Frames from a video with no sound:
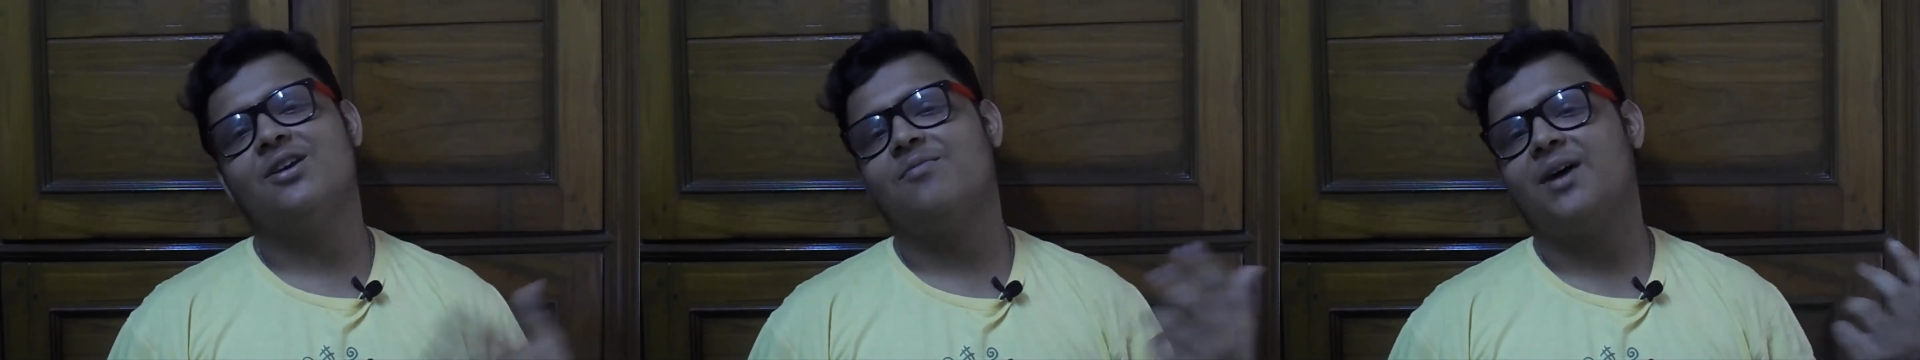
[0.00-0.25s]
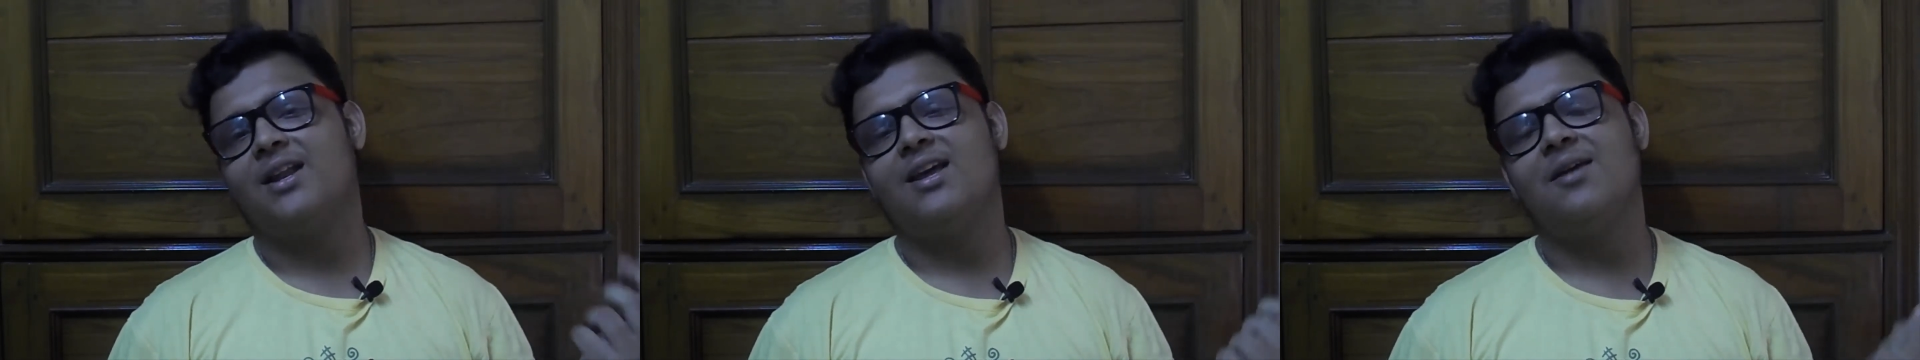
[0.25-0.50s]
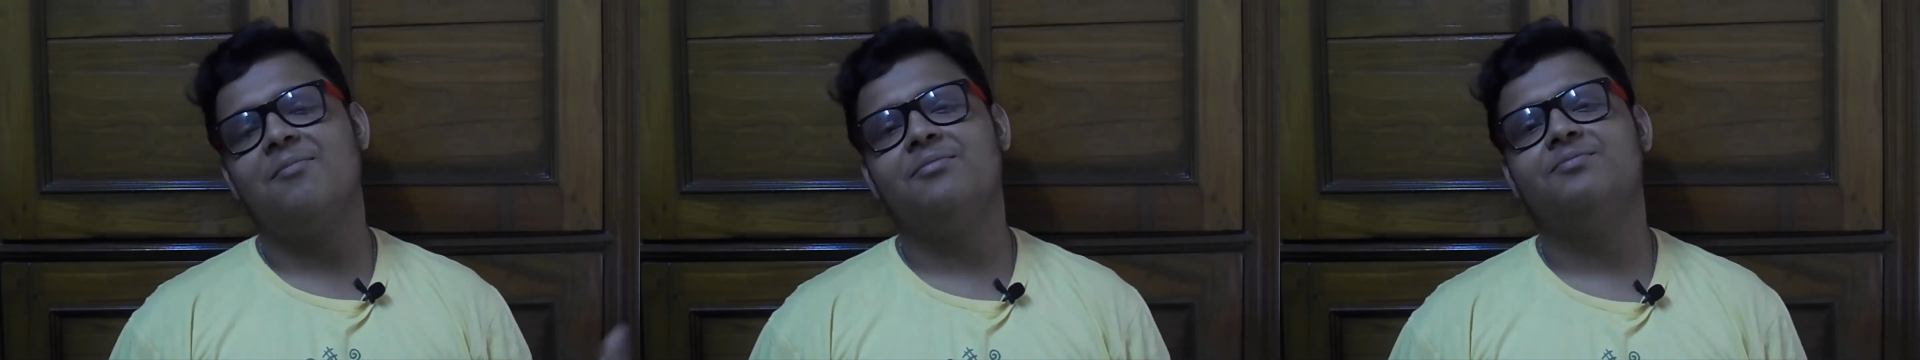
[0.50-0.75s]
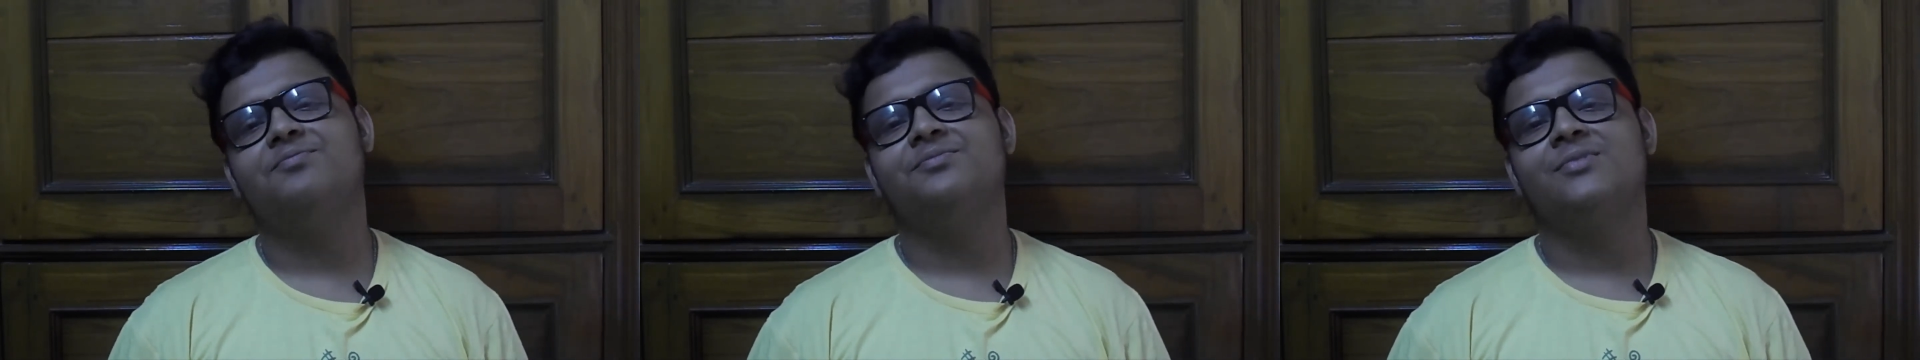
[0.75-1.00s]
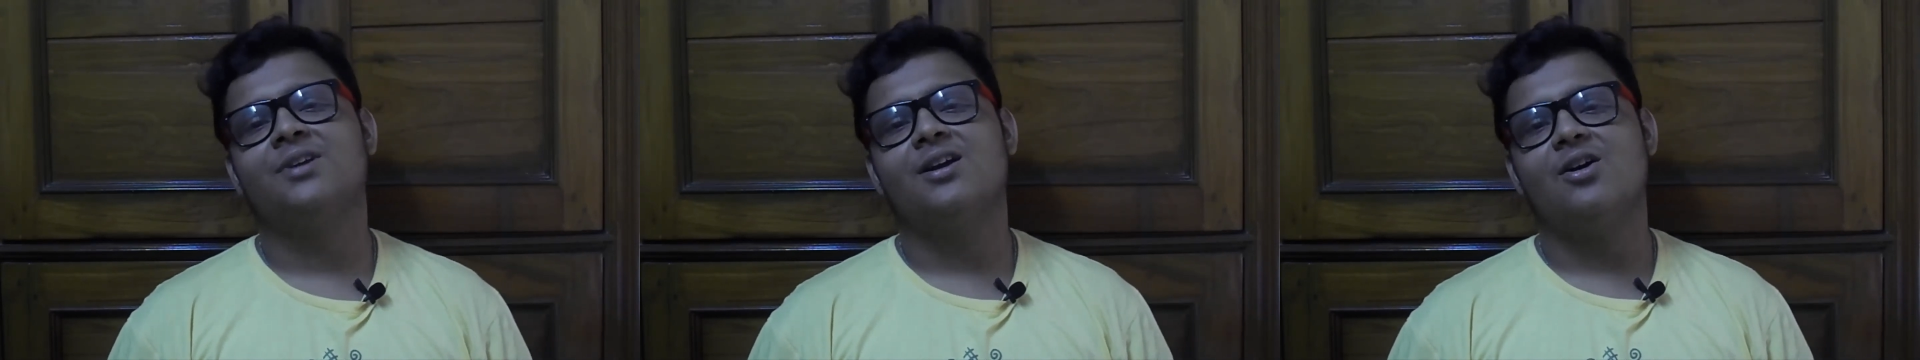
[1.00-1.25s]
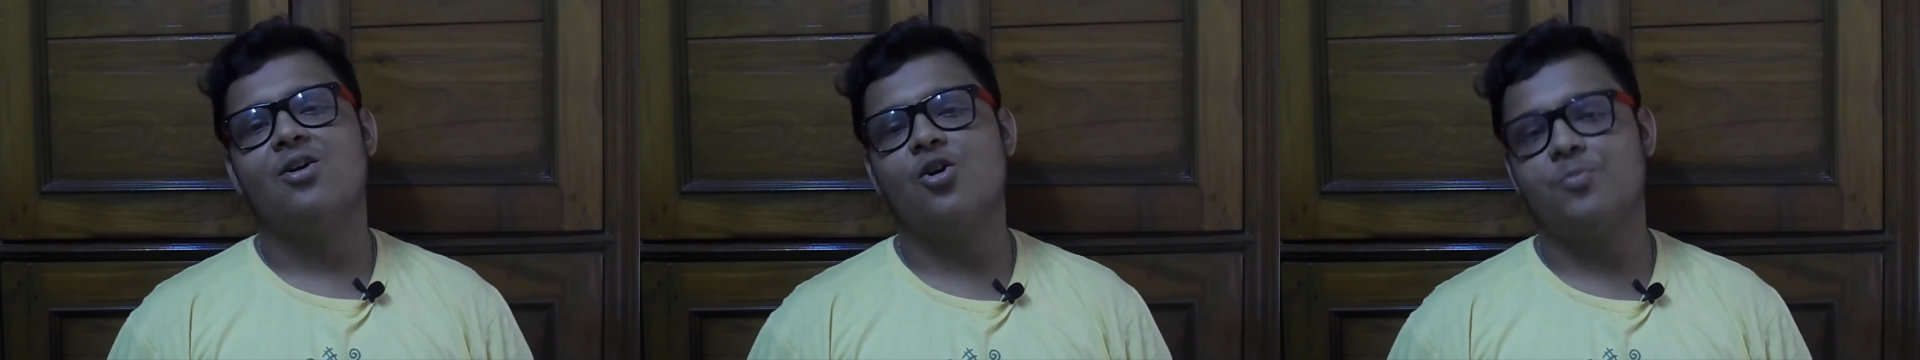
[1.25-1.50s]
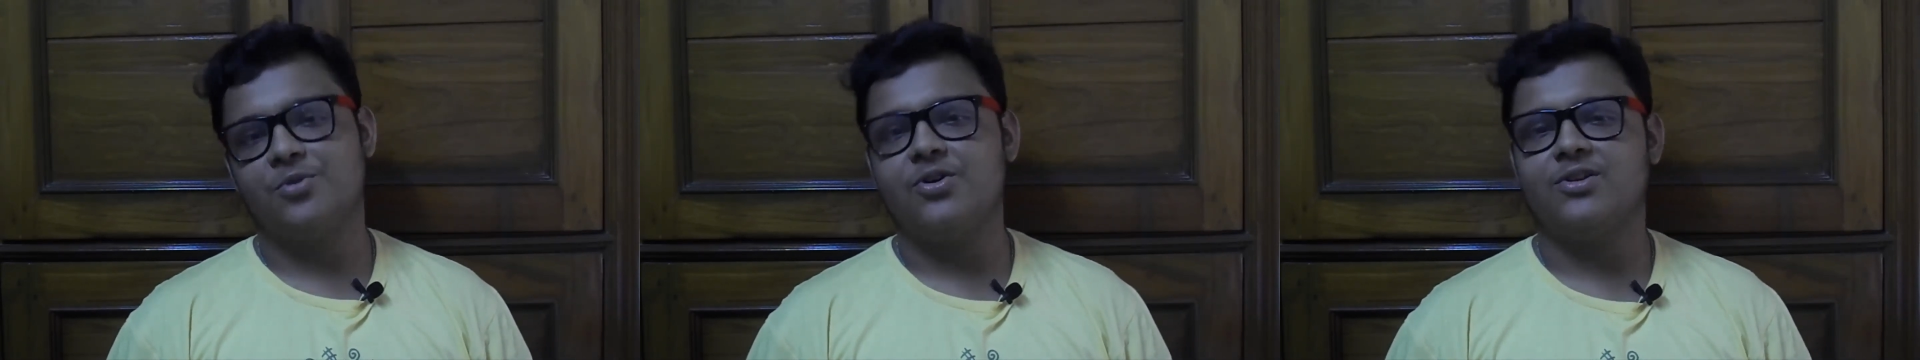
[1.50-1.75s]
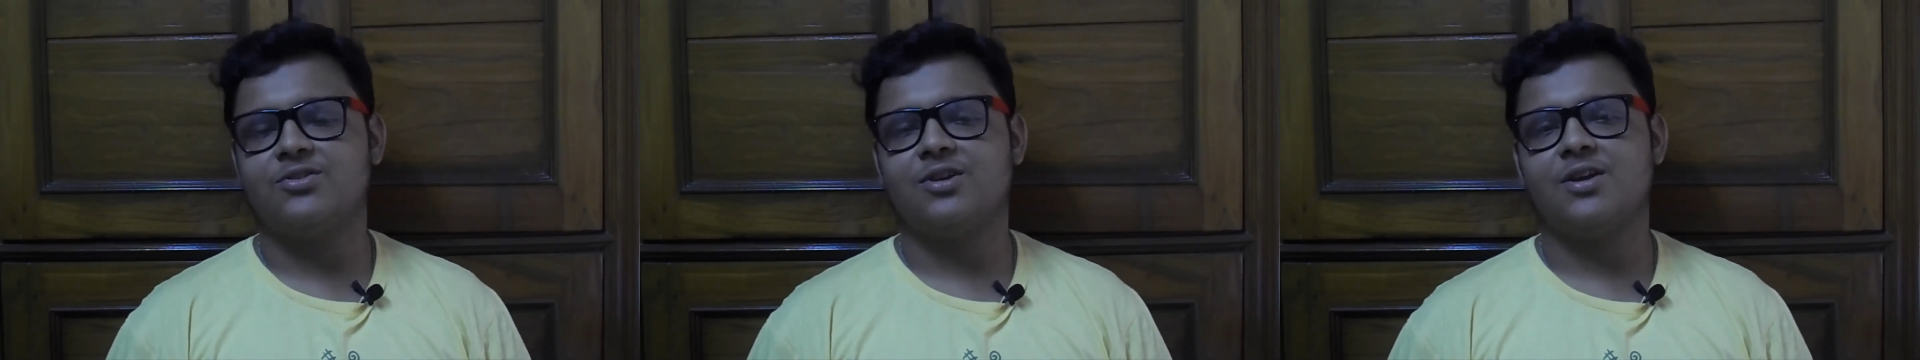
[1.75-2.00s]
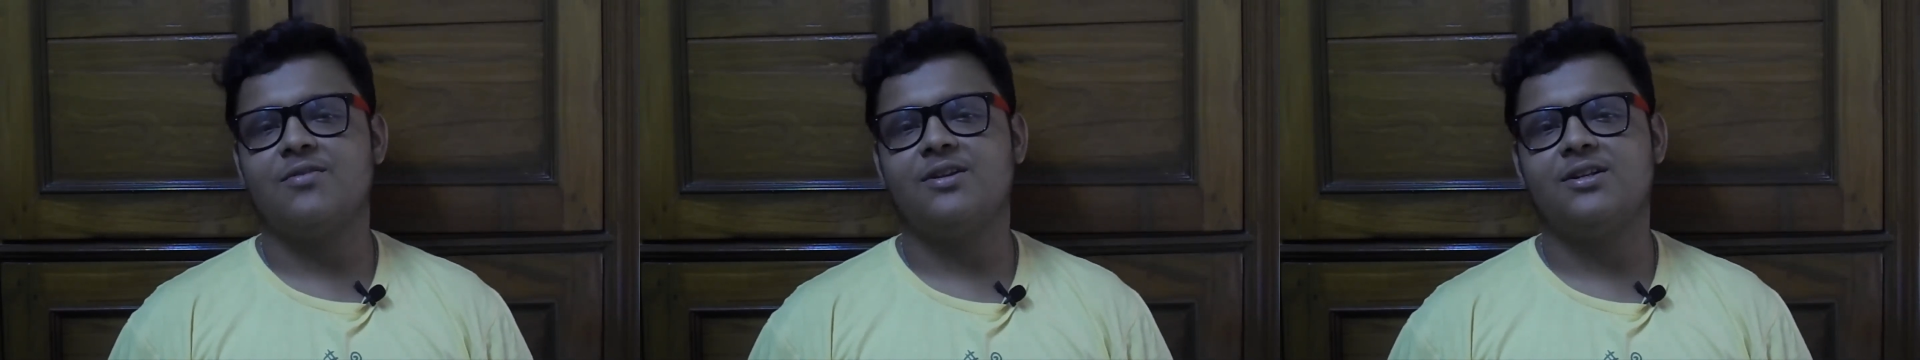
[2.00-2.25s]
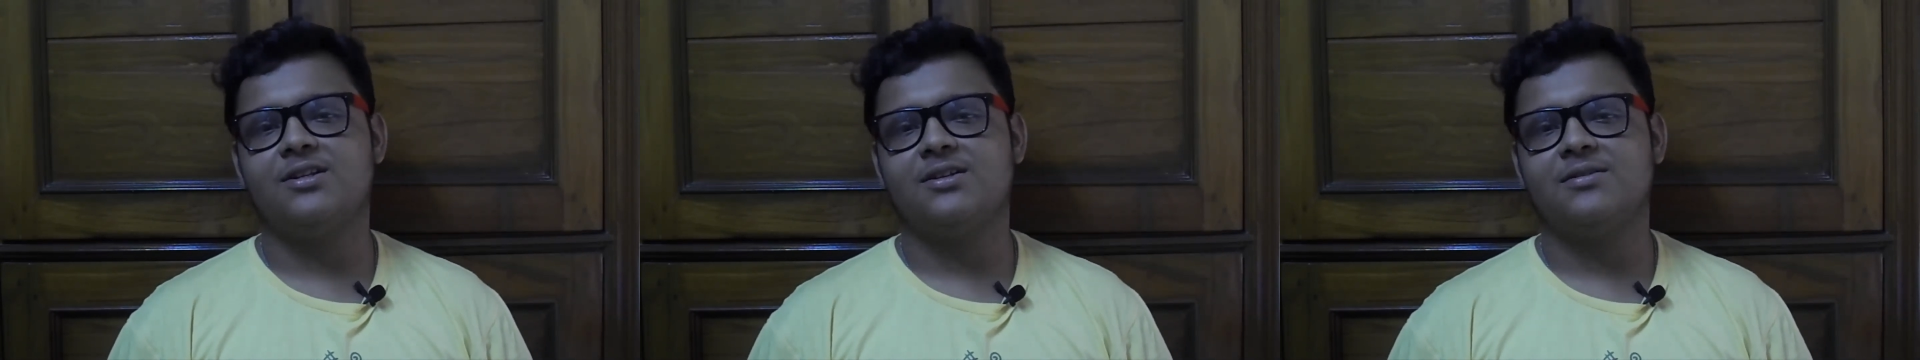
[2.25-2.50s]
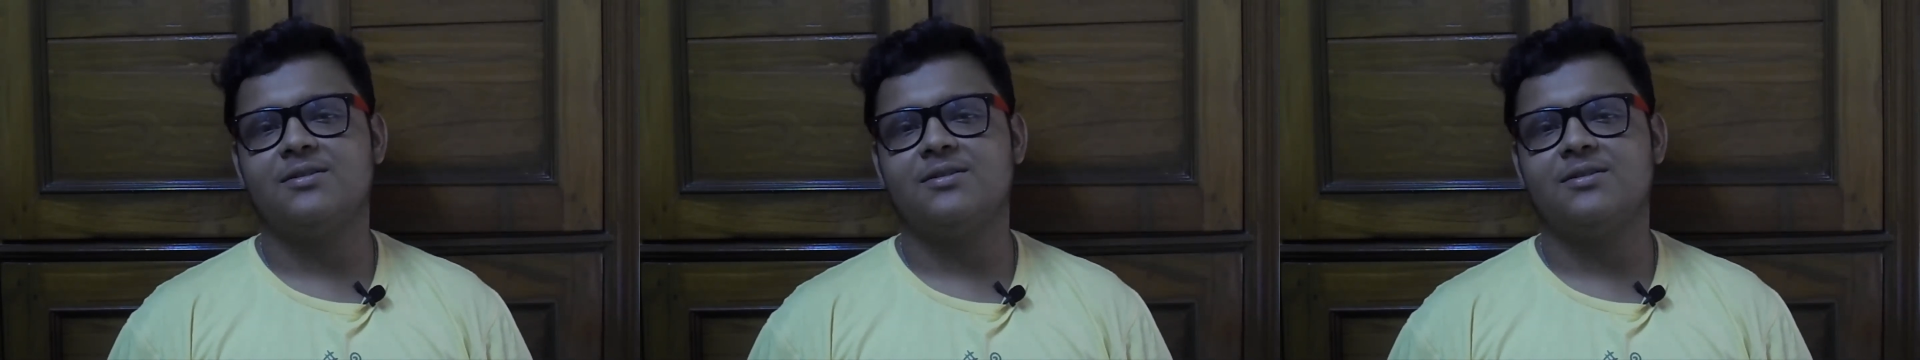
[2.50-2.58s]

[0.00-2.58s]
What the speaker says: my name, hope you also give it.